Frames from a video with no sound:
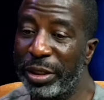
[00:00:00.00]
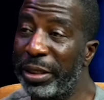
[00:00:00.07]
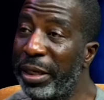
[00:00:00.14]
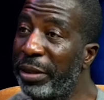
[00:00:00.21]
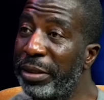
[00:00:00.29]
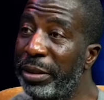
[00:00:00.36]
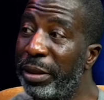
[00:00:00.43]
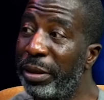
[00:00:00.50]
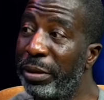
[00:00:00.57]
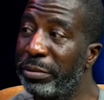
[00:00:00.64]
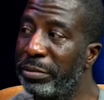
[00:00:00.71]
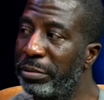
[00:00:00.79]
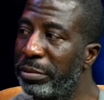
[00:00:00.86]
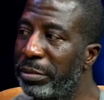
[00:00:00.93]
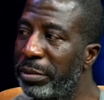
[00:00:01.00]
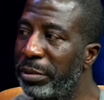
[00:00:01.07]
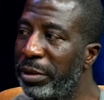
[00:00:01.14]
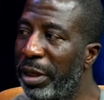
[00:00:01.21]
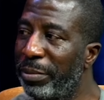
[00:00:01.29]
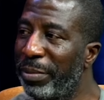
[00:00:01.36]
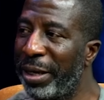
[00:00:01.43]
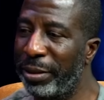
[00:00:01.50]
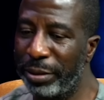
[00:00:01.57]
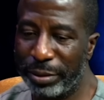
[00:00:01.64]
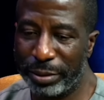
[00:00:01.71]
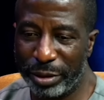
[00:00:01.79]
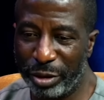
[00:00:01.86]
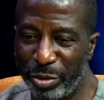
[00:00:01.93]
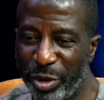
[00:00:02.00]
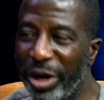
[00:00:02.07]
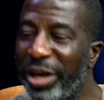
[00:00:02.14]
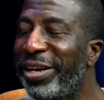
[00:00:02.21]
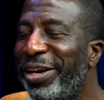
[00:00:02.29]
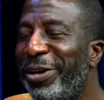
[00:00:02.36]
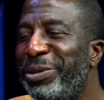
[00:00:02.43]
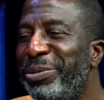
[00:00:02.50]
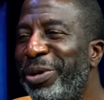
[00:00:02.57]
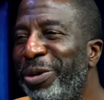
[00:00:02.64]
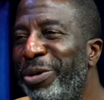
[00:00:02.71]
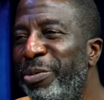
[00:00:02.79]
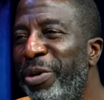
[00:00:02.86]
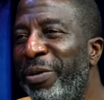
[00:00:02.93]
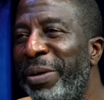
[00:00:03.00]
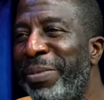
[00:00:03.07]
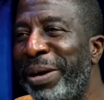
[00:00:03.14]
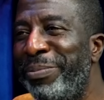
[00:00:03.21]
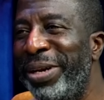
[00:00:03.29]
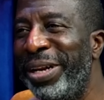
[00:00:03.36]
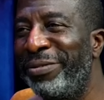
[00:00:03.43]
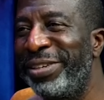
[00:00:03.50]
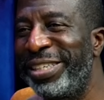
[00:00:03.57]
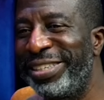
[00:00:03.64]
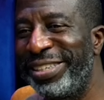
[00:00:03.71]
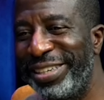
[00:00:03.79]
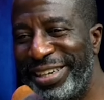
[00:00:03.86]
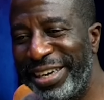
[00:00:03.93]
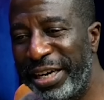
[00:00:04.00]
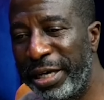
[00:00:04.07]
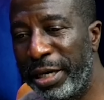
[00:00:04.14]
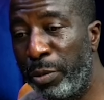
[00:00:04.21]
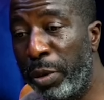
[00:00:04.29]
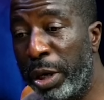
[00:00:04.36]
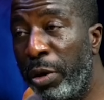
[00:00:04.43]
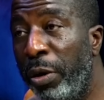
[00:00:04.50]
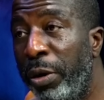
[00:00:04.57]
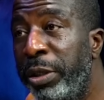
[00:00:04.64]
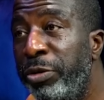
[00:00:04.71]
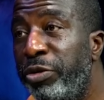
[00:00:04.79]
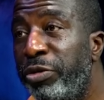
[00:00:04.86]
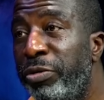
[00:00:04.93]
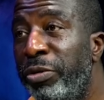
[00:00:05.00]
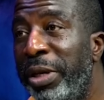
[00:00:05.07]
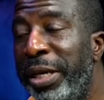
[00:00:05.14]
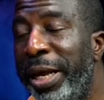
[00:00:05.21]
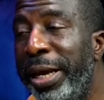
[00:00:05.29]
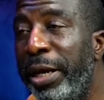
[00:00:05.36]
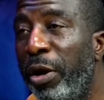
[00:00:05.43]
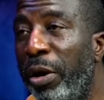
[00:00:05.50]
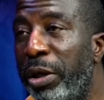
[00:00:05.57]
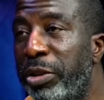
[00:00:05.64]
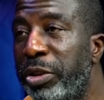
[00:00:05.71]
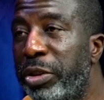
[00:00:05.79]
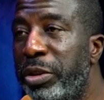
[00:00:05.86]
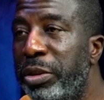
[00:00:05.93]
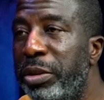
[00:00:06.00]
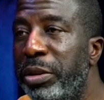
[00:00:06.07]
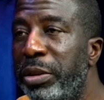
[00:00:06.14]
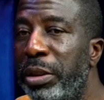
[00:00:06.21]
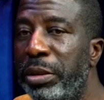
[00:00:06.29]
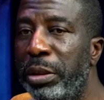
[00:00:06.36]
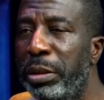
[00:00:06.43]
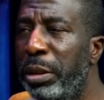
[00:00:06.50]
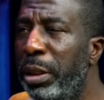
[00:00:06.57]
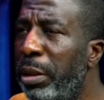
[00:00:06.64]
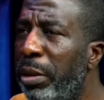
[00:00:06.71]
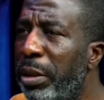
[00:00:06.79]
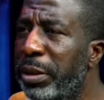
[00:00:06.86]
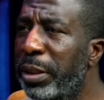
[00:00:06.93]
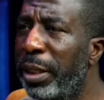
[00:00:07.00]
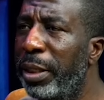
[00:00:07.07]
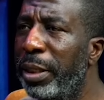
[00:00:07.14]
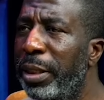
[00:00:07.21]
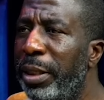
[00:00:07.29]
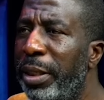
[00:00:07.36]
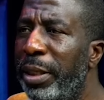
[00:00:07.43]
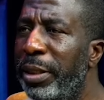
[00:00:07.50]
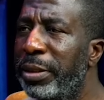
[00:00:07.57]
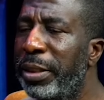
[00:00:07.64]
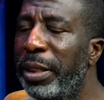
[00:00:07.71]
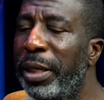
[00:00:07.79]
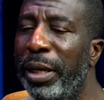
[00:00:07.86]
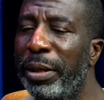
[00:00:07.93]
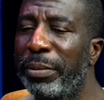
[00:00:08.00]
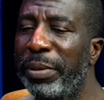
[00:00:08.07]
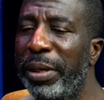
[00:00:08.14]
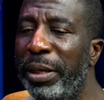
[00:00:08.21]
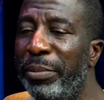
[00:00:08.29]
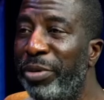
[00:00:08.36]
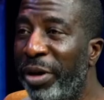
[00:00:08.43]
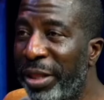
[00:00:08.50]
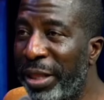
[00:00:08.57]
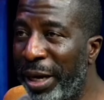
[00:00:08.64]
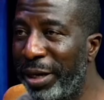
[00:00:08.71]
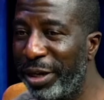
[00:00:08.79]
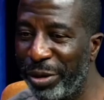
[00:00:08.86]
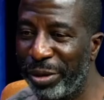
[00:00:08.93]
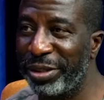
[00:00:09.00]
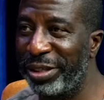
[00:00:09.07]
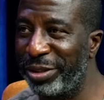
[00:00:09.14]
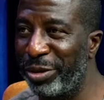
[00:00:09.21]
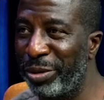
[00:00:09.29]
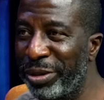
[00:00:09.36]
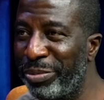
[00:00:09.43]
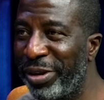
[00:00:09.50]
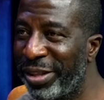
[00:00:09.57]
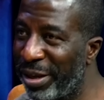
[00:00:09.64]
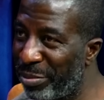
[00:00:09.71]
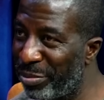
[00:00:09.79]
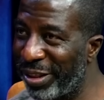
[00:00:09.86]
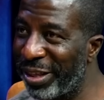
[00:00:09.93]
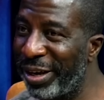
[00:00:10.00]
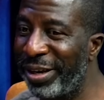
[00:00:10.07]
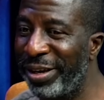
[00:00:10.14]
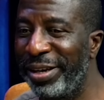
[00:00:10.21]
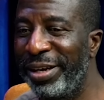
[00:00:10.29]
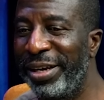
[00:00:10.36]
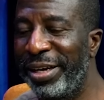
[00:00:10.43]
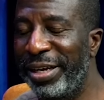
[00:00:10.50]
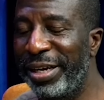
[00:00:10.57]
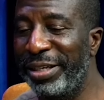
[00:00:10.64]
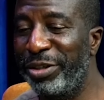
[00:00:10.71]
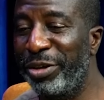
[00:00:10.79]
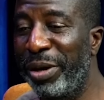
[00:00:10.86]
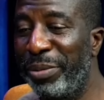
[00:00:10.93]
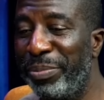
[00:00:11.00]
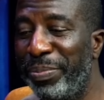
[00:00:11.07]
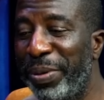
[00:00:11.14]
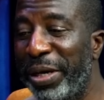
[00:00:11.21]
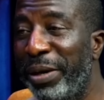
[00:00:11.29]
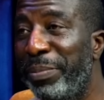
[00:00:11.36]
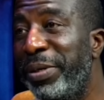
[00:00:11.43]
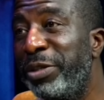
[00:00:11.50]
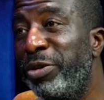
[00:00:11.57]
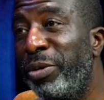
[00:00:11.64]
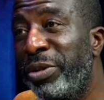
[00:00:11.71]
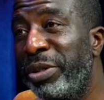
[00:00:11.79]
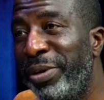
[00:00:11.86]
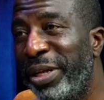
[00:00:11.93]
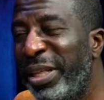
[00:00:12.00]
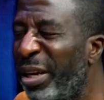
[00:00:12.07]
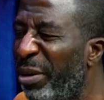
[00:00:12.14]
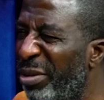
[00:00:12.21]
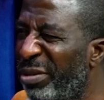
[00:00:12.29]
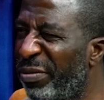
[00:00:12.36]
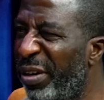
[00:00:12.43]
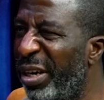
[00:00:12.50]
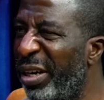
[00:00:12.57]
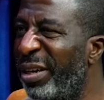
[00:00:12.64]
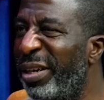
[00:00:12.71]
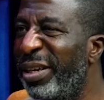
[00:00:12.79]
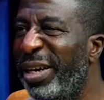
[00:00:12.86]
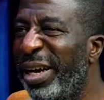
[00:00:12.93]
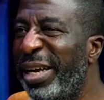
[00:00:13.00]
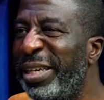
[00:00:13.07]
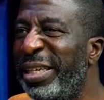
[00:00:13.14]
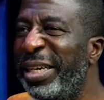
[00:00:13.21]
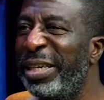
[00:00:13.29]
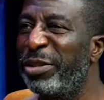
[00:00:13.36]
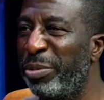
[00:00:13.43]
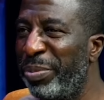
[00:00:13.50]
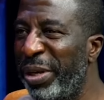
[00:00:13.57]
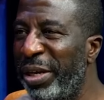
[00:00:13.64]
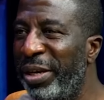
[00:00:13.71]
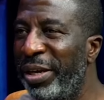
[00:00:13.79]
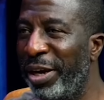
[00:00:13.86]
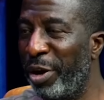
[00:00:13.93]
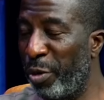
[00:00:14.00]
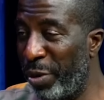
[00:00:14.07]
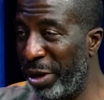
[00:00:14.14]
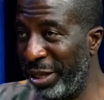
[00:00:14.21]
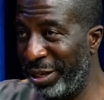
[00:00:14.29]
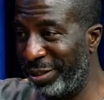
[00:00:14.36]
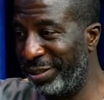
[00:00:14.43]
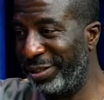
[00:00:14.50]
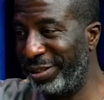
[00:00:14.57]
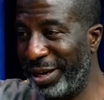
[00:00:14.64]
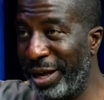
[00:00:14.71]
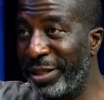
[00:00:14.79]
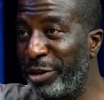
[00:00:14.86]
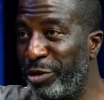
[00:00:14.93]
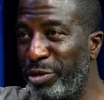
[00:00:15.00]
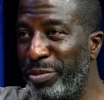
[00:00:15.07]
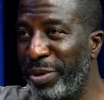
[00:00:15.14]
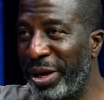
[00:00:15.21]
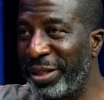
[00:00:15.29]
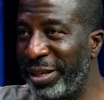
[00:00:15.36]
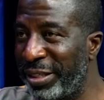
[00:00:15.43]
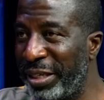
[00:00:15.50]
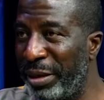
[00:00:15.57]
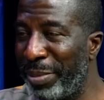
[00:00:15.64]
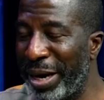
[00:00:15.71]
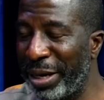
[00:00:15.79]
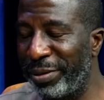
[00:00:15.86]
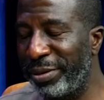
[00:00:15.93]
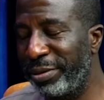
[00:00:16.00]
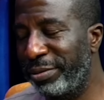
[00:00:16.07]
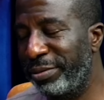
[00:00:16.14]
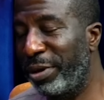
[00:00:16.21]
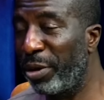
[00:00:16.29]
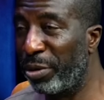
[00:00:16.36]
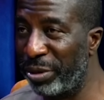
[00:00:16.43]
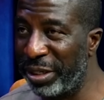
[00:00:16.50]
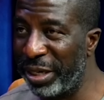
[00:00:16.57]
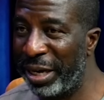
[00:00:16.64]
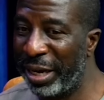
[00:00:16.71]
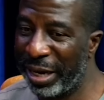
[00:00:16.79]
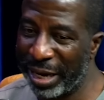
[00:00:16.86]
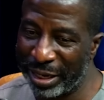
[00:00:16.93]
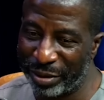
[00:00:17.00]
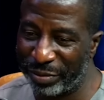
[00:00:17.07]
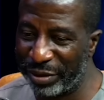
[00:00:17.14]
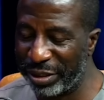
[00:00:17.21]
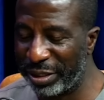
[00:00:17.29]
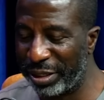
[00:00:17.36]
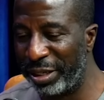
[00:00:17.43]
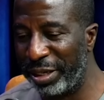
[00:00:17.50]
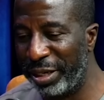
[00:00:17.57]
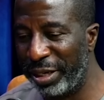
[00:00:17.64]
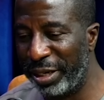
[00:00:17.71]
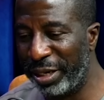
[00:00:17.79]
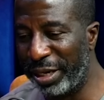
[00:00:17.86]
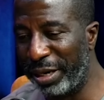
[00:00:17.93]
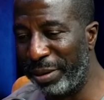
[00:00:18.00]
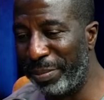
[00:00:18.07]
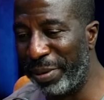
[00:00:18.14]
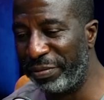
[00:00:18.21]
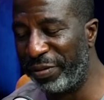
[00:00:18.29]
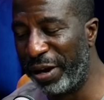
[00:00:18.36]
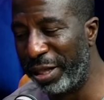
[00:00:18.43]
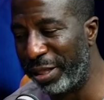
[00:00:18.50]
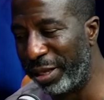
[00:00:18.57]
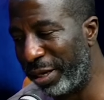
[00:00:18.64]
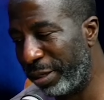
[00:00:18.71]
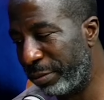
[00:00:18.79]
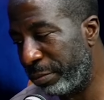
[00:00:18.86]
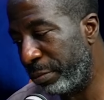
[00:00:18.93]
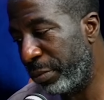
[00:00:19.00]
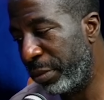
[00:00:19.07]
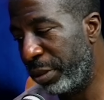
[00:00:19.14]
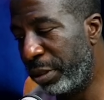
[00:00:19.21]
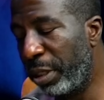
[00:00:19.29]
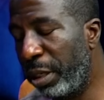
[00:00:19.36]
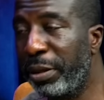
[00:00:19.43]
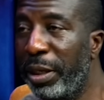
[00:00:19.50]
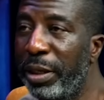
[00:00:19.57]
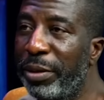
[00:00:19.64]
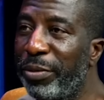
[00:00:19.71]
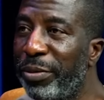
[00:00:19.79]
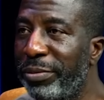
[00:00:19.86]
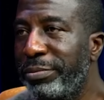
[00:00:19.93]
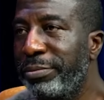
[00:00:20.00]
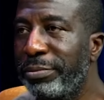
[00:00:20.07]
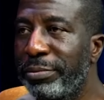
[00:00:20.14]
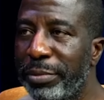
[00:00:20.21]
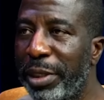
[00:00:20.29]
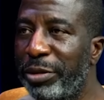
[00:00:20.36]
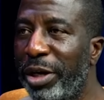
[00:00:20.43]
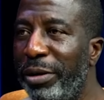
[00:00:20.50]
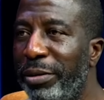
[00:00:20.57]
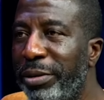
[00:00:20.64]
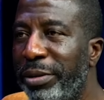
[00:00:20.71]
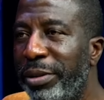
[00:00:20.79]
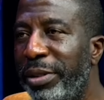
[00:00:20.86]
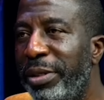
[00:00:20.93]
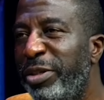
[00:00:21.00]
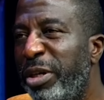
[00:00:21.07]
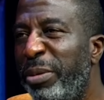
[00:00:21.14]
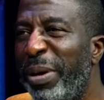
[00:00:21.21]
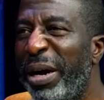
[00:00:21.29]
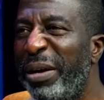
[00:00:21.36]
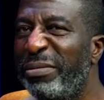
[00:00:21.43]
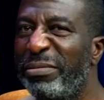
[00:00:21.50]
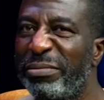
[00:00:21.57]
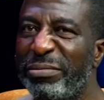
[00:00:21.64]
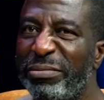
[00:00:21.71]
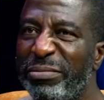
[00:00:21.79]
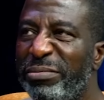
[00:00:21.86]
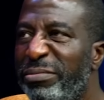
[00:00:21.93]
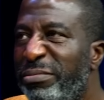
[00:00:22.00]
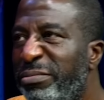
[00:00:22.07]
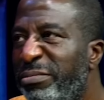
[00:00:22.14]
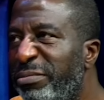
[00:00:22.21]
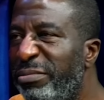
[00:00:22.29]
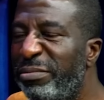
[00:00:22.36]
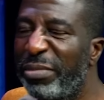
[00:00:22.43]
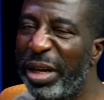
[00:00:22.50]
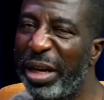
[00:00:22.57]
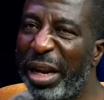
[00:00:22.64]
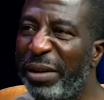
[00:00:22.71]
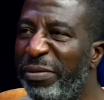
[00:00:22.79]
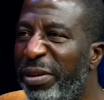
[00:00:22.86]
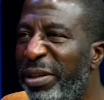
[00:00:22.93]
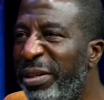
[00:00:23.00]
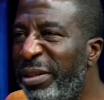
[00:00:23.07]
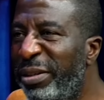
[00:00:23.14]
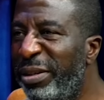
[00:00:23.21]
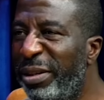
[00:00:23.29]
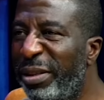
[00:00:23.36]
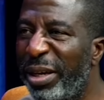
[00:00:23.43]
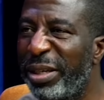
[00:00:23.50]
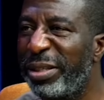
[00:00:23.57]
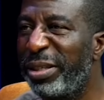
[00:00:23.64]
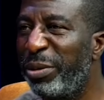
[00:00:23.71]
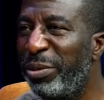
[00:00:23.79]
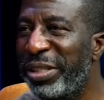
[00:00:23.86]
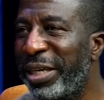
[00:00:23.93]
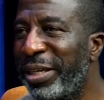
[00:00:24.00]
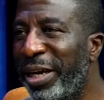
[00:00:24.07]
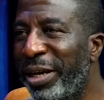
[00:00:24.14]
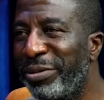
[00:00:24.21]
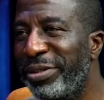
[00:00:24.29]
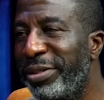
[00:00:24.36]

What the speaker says: said, oh, young man, he calls me Olumuyiwa, my beloved. We're going to Lagos. I said, Lagos, okay. He said, okay, brother. He calls his older brother. And to go and pick up his older brother. He was frail and needed to be with his other two brothers in Ibadan, Uncle Dele and obviously my father. I said, okay, let's go. So about 11:30 we set out.